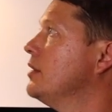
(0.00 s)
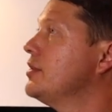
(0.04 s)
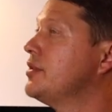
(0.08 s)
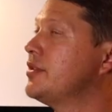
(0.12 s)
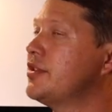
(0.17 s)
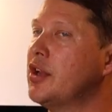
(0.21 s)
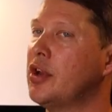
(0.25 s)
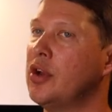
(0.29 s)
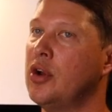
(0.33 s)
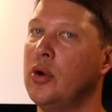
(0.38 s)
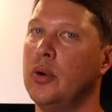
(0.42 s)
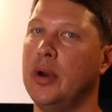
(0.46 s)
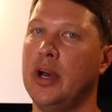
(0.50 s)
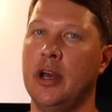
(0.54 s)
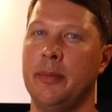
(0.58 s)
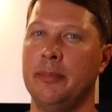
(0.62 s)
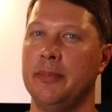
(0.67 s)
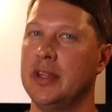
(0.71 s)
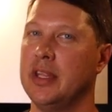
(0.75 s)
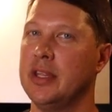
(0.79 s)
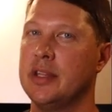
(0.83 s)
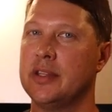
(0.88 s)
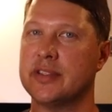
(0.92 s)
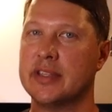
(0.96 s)
So
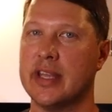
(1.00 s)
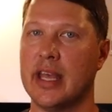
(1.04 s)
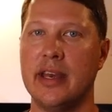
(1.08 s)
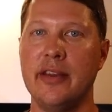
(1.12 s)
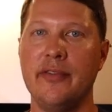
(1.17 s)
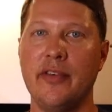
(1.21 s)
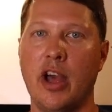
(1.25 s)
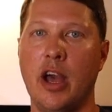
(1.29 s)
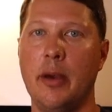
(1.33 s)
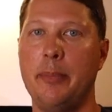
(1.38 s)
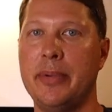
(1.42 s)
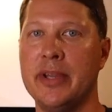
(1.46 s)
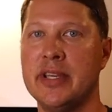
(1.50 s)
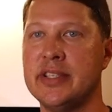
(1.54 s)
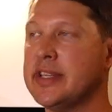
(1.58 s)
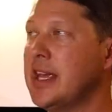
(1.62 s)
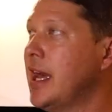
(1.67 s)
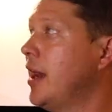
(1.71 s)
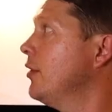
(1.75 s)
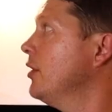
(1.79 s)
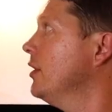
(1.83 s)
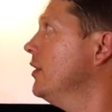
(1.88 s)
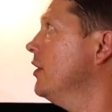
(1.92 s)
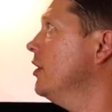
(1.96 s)
um, it's kind of up and
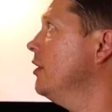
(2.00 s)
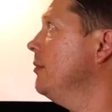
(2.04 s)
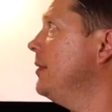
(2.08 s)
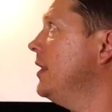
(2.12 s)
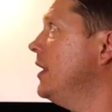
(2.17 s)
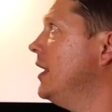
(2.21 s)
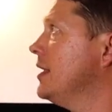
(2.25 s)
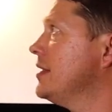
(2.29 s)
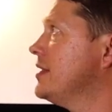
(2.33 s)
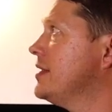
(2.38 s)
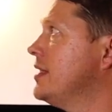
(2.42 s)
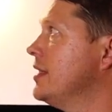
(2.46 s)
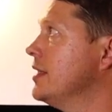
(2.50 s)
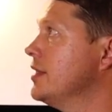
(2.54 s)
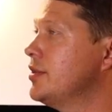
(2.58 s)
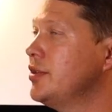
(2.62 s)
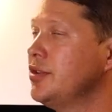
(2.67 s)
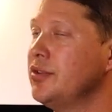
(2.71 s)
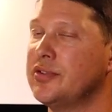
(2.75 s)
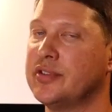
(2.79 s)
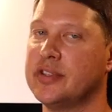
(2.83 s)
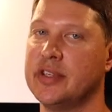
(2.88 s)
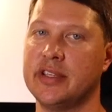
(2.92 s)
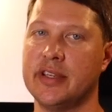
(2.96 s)
down a little bit as
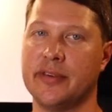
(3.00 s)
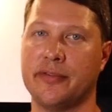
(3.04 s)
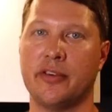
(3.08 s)
things use a